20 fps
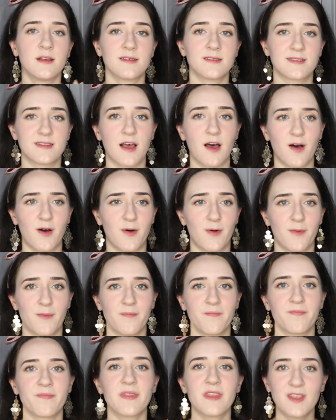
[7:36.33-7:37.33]
So
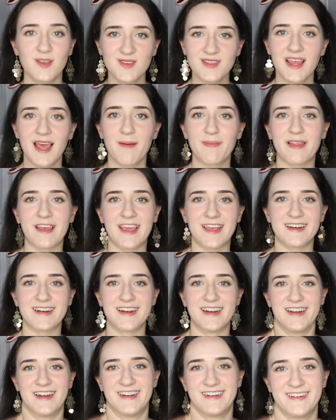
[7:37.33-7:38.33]
use the
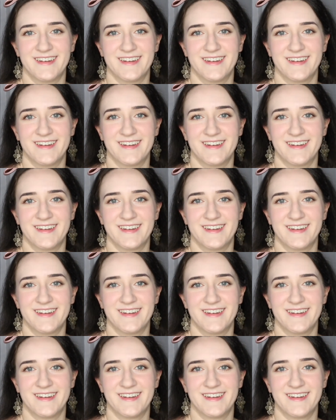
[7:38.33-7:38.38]
applicator.